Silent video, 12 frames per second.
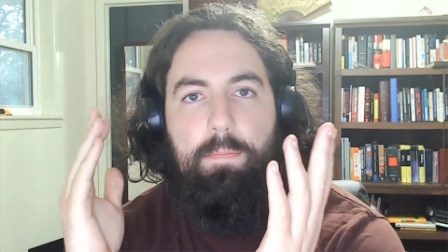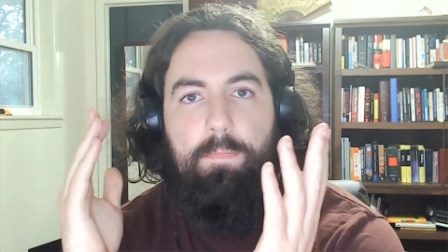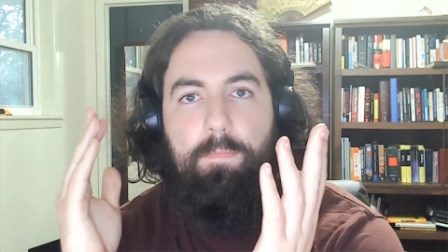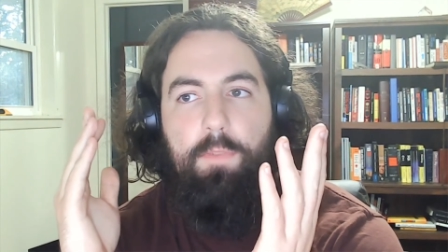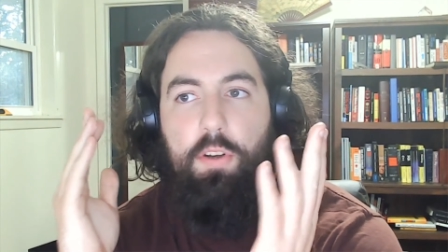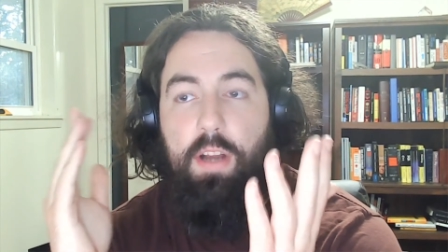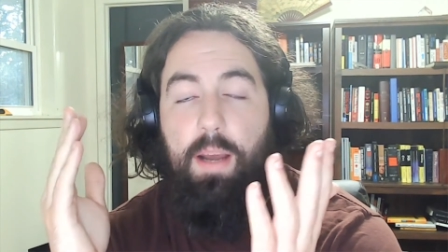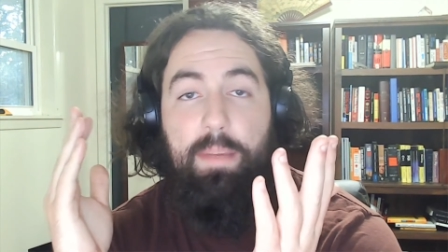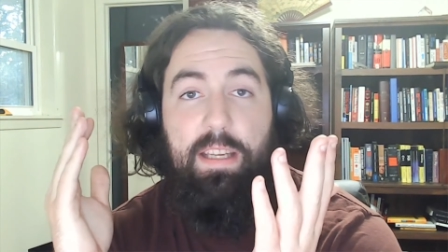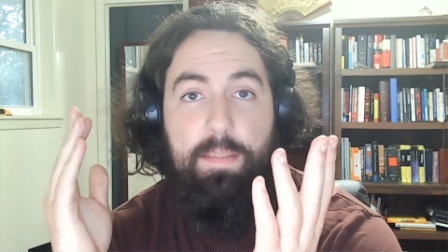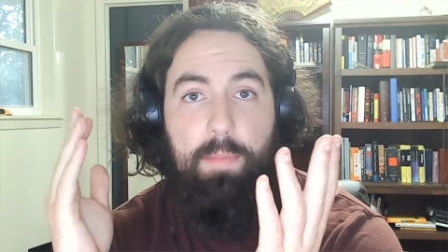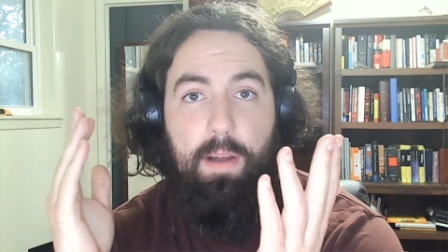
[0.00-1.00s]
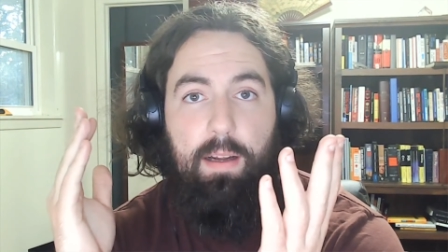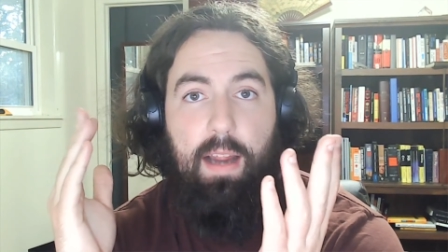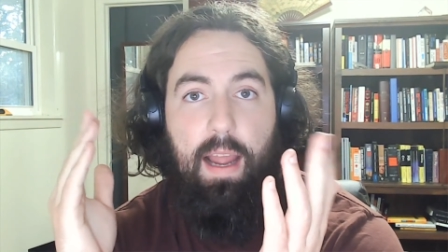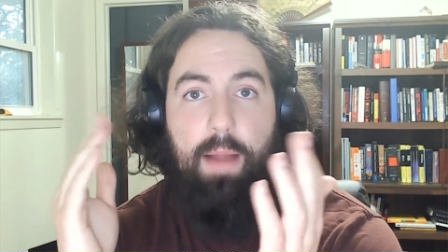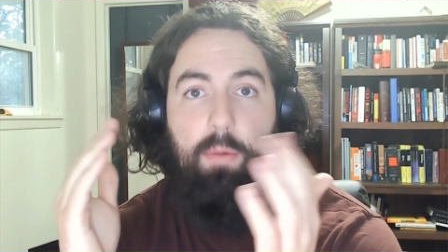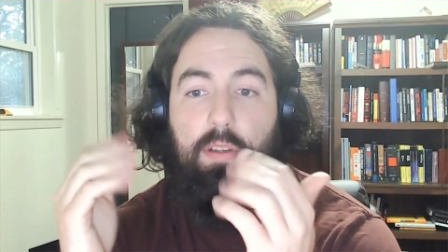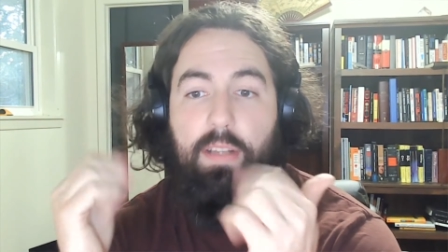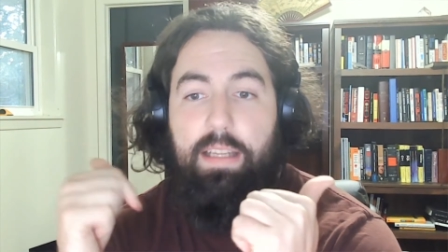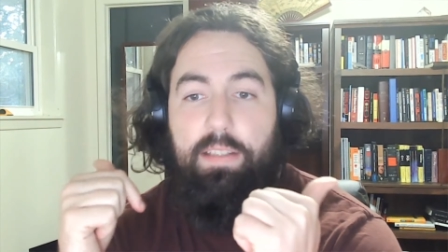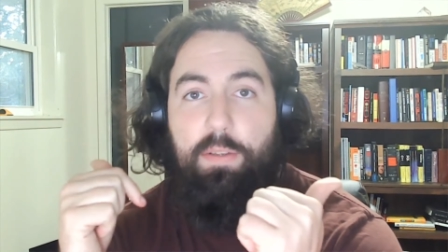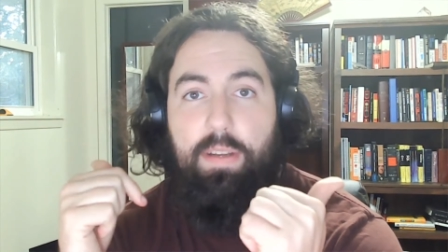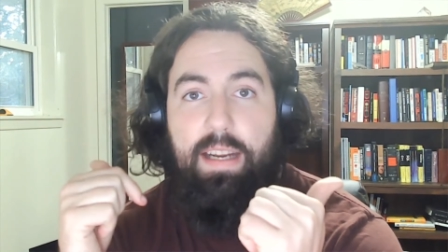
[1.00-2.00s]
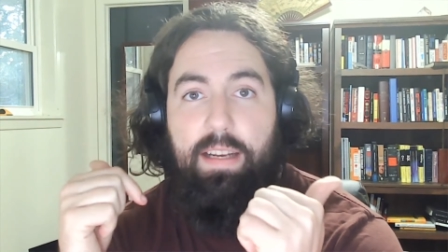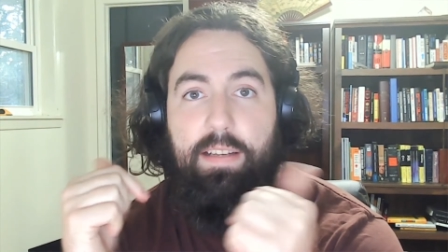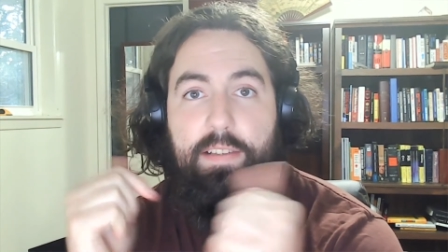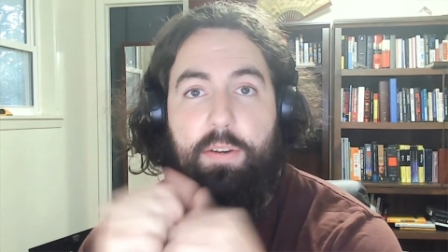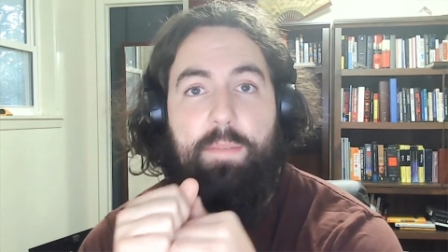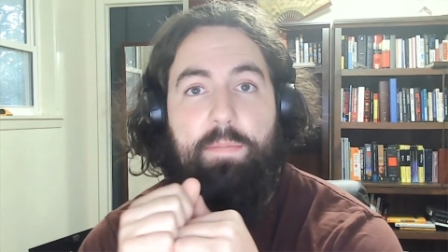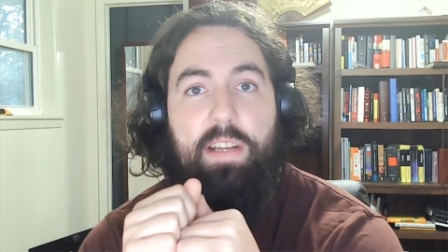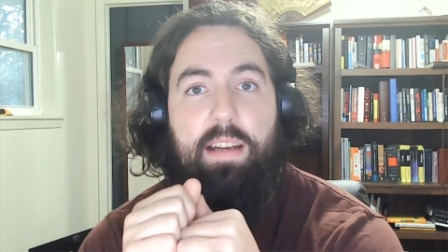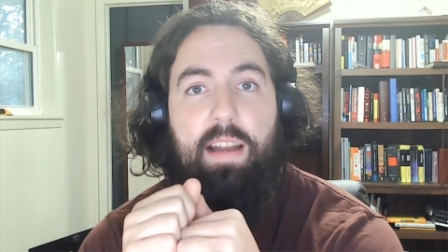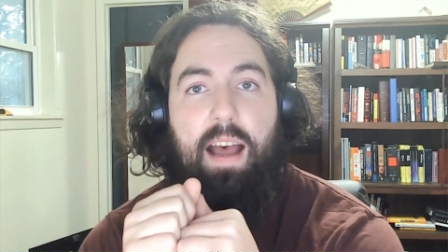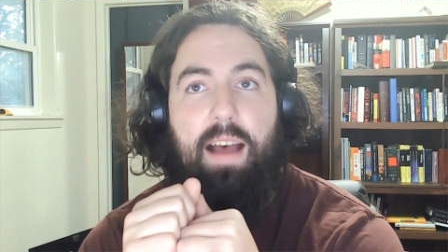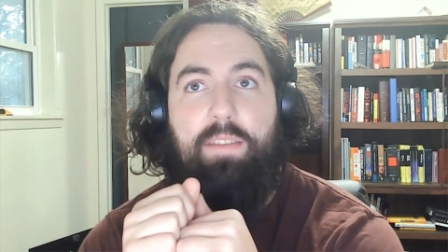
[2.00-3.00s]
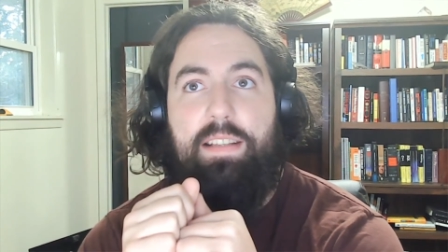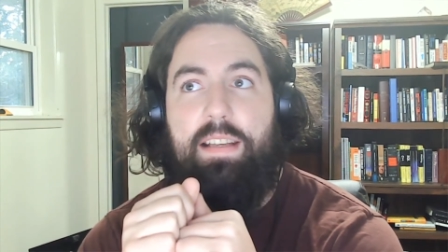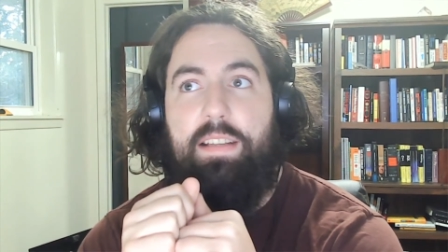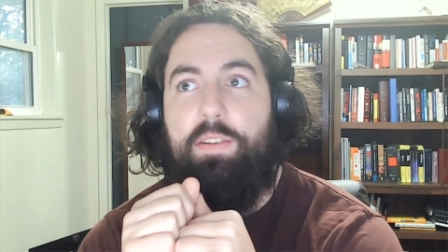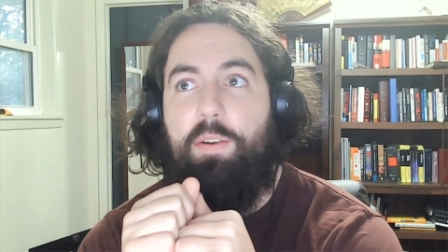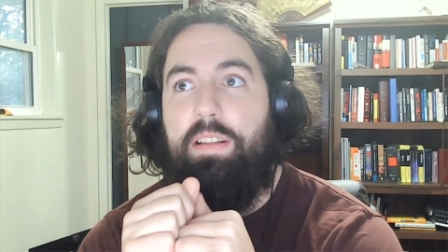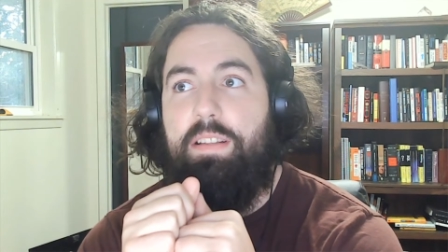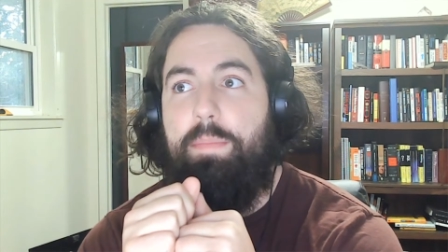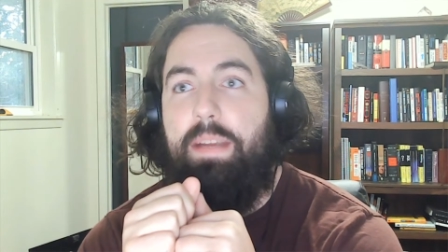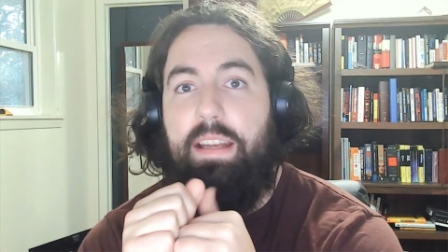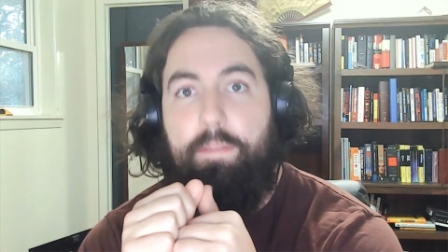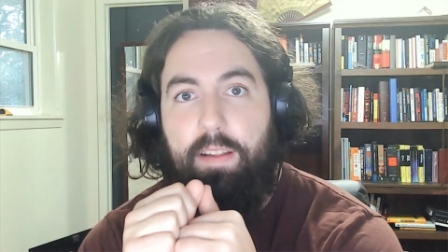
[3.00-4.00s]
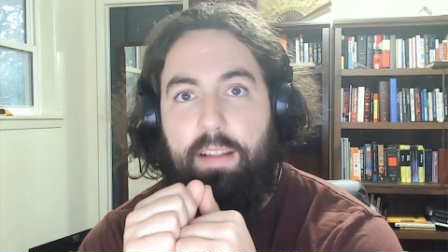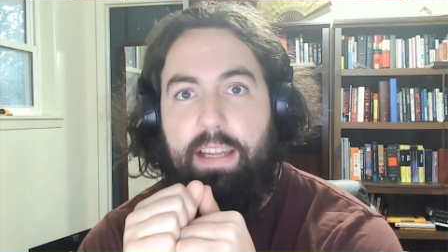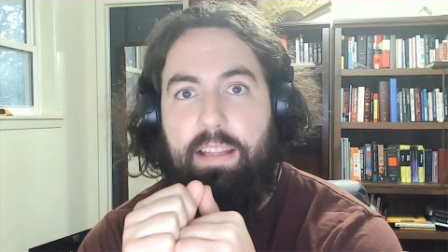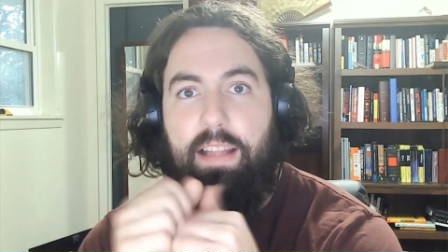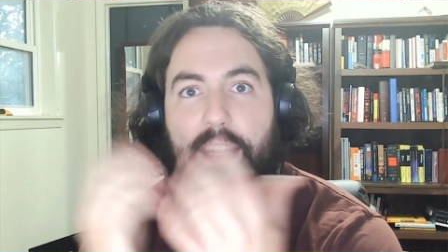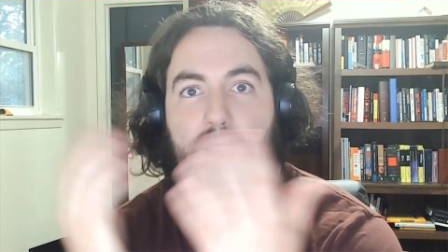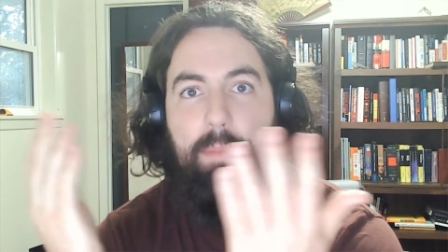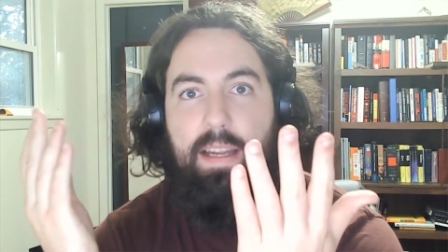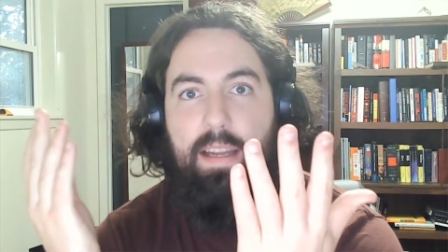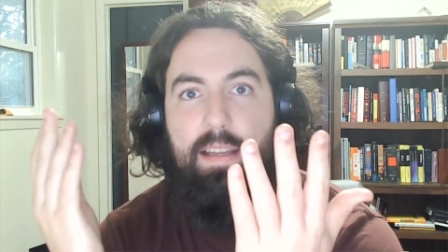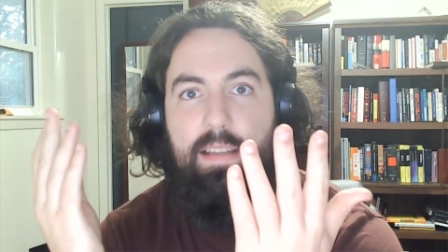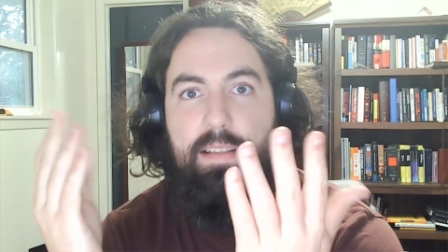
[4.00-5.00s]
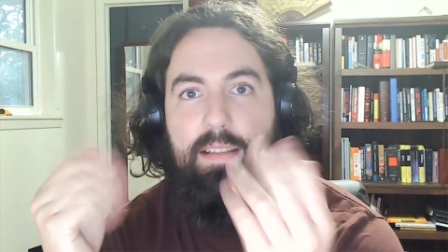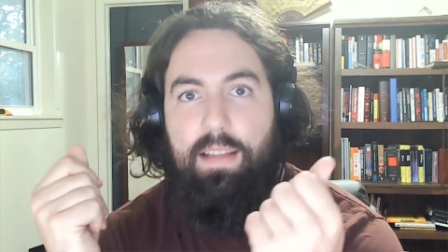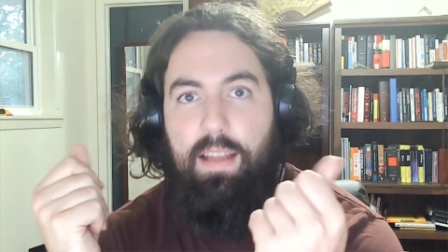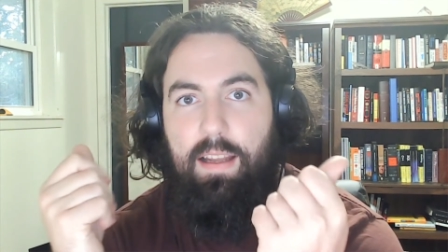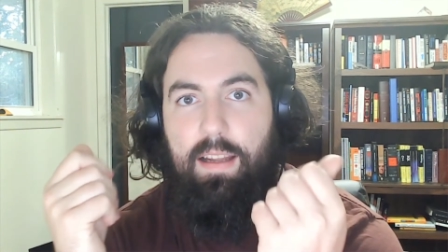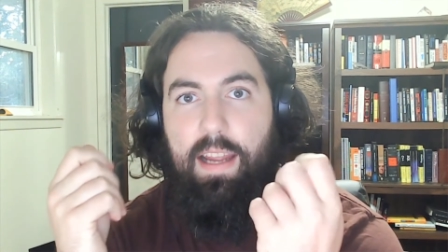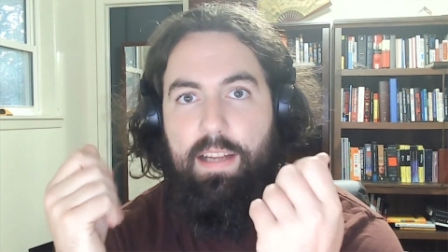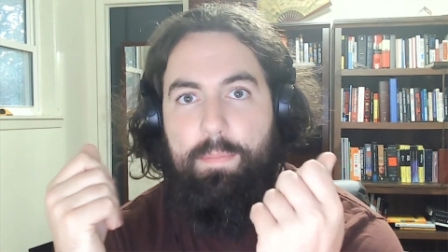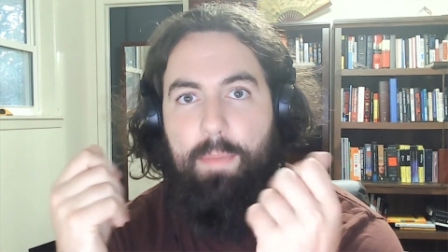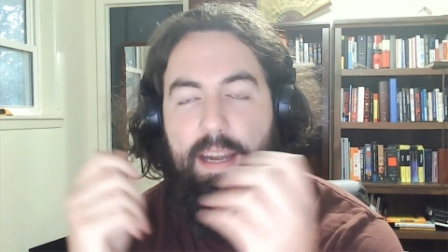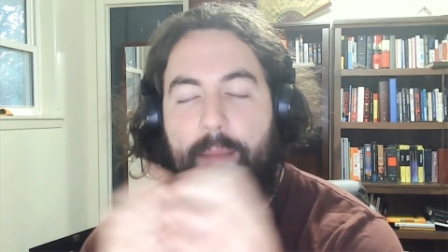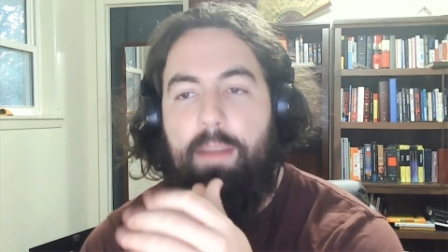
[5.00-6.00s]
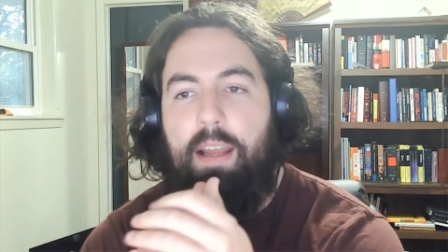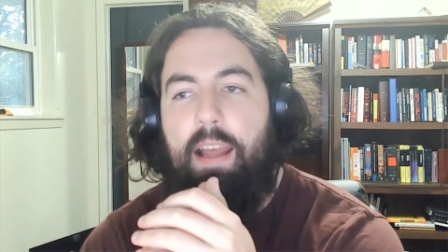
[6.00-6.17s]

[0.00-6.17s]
for Dummies book. I will link to it in the description. Obviously, it's going to be an affiliate link because cash money.